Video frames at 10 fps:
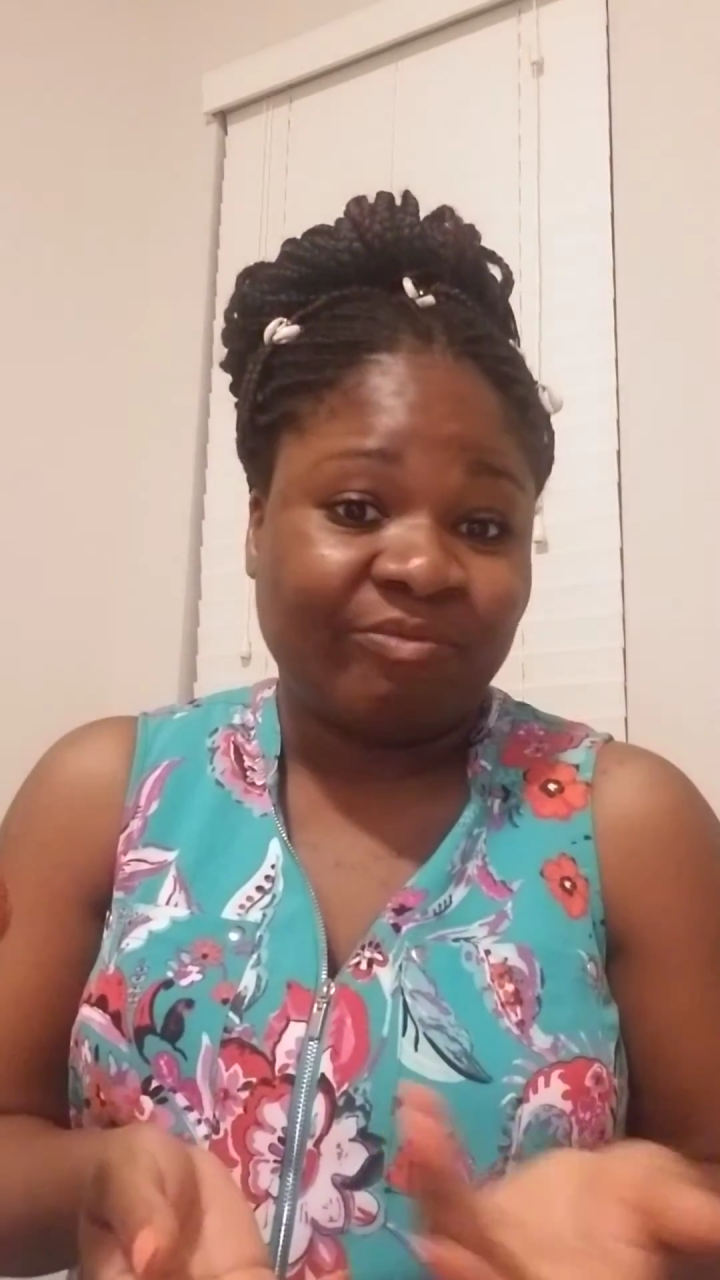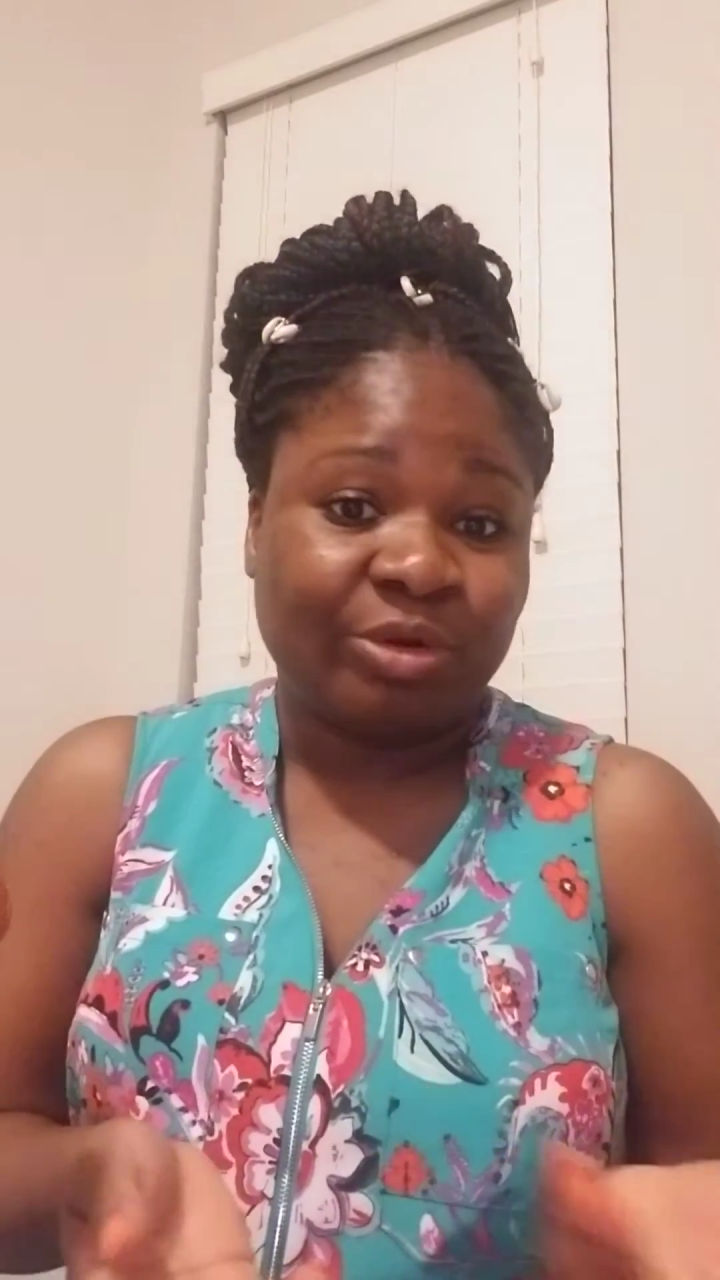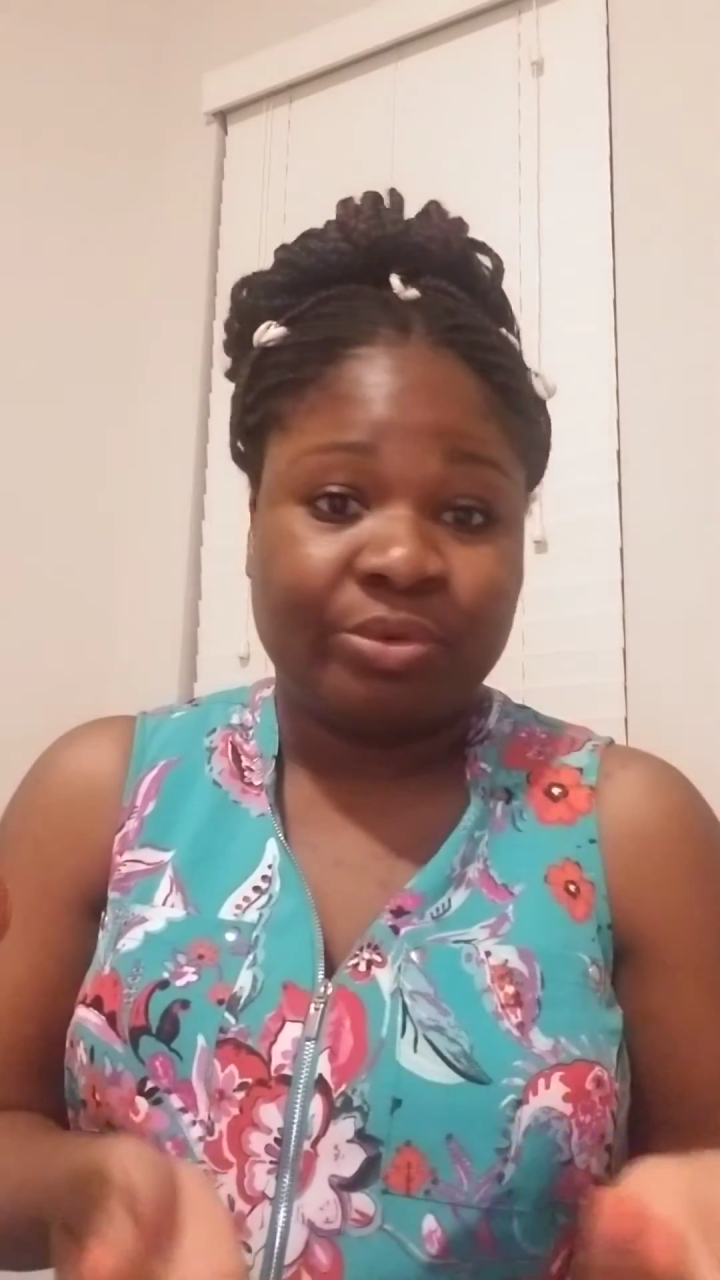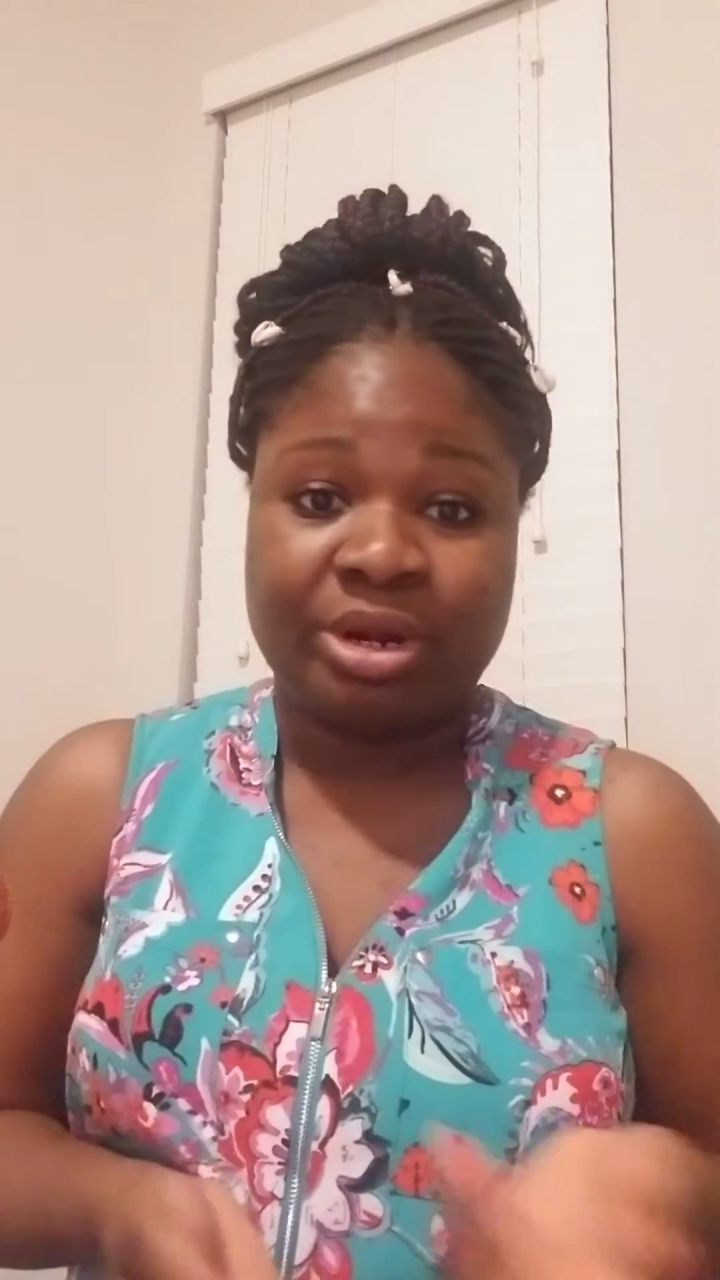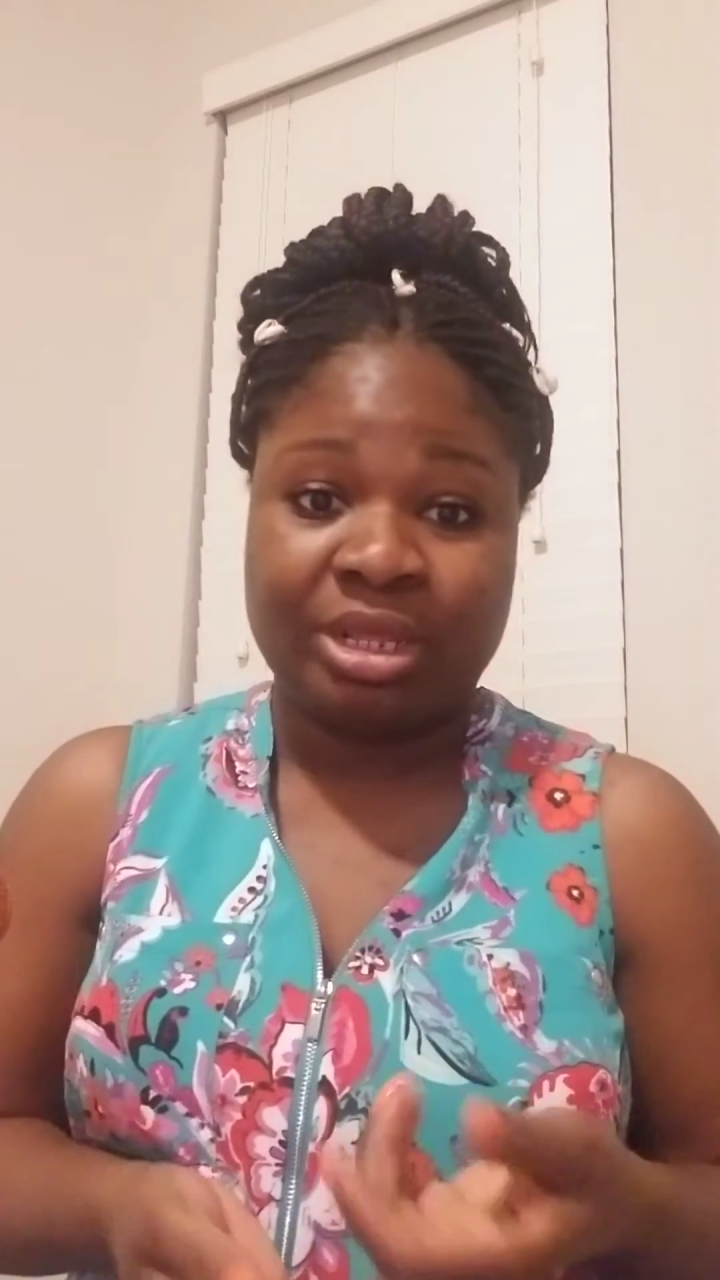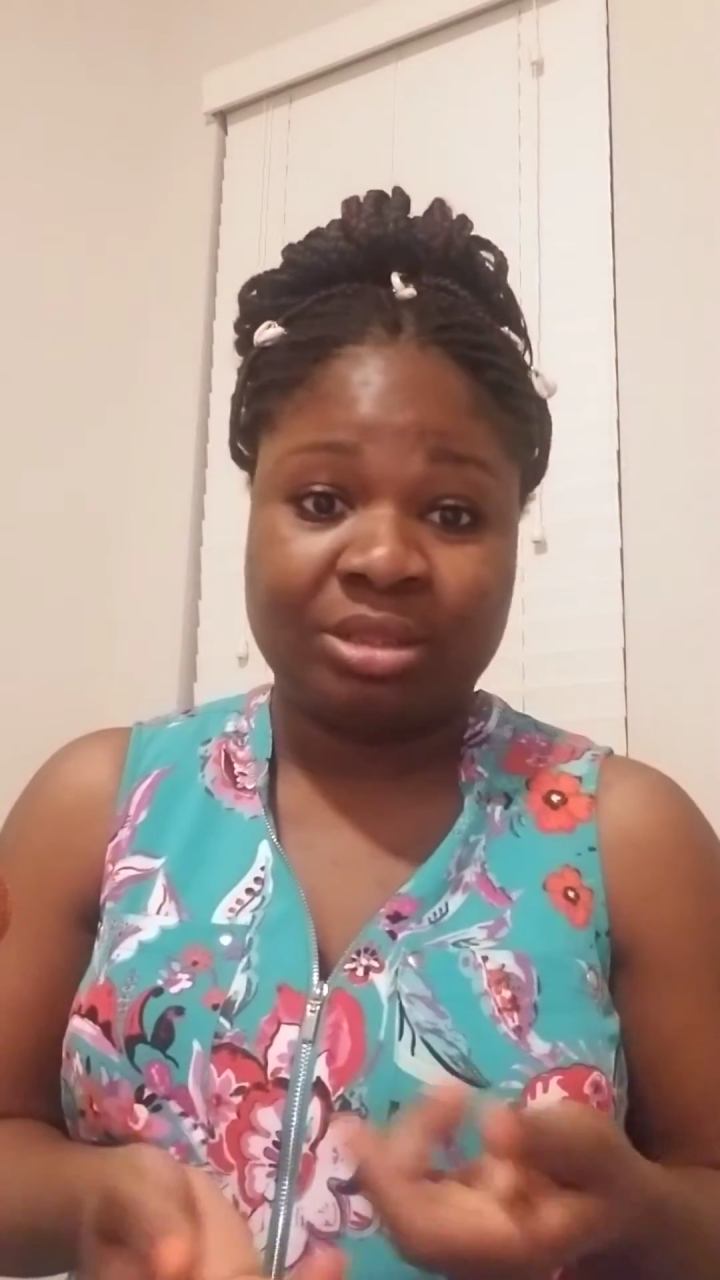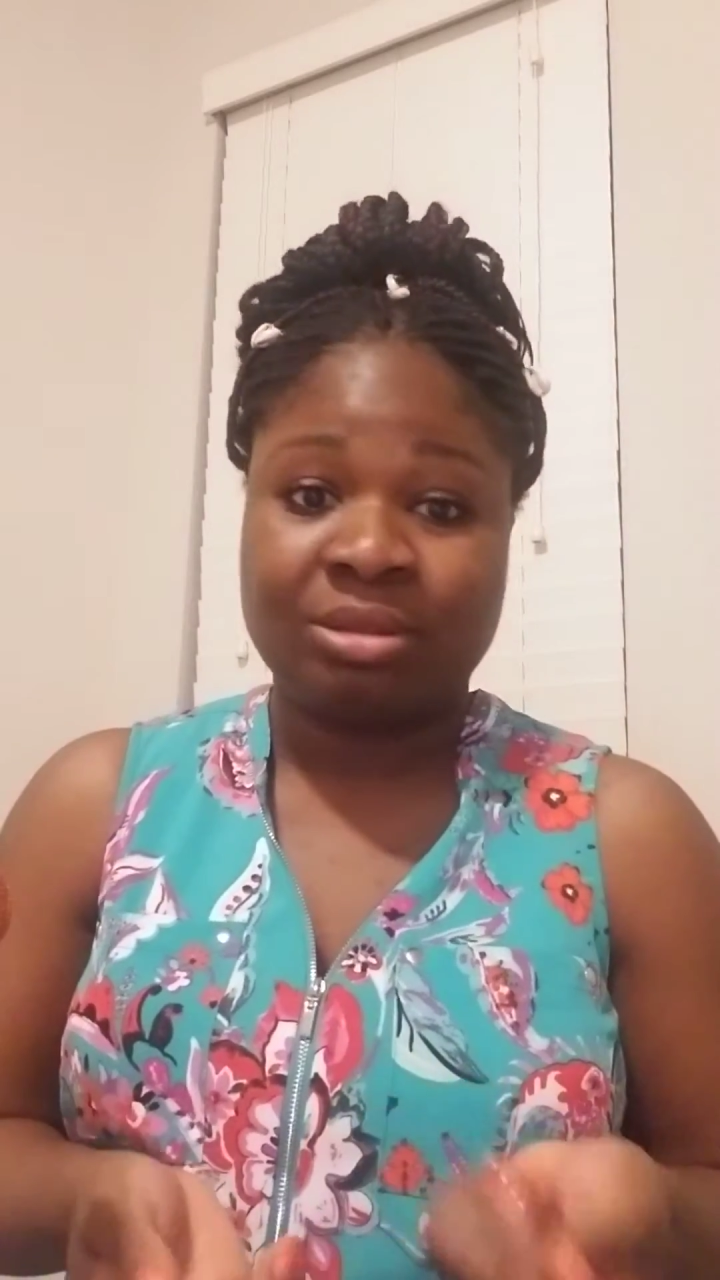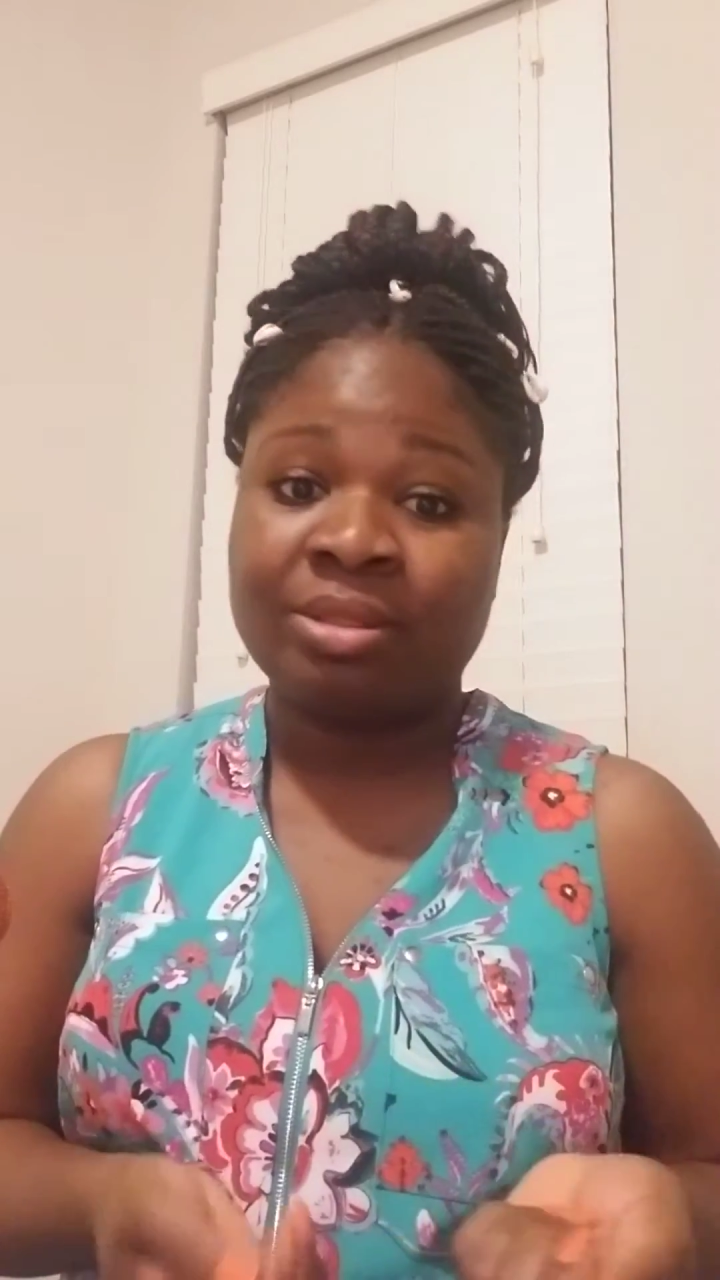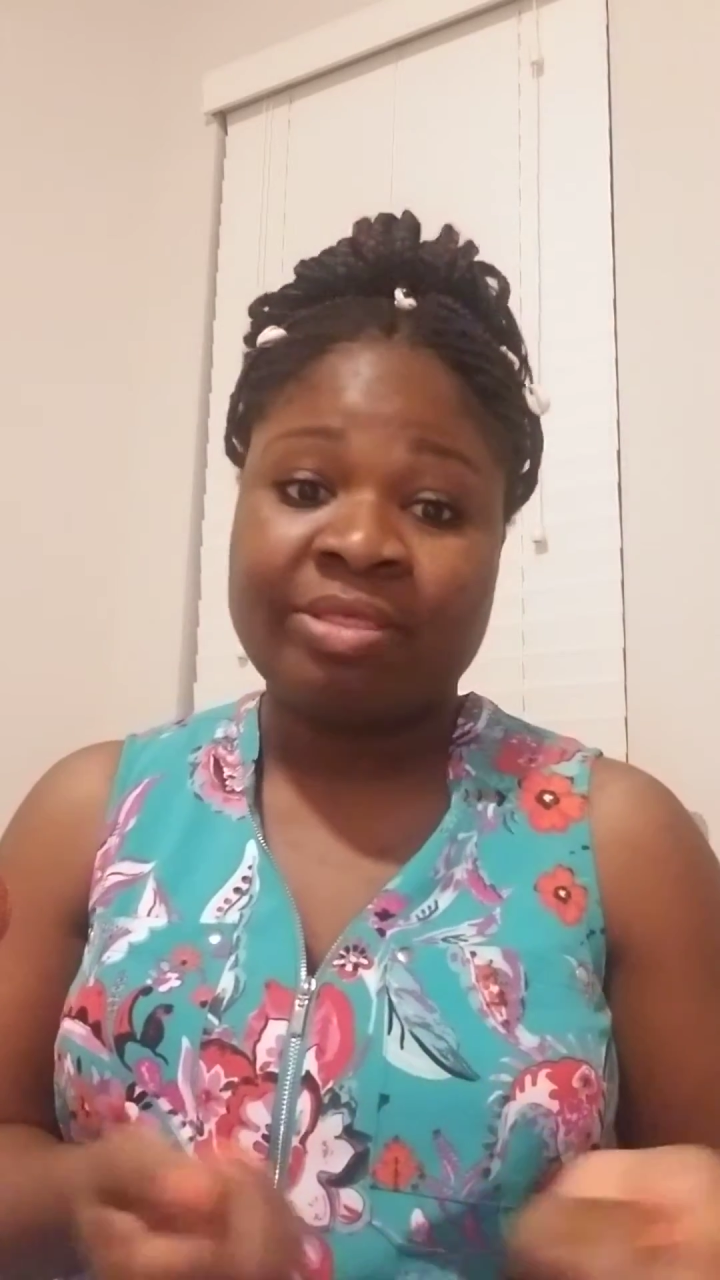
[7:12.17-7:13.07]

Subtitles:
been running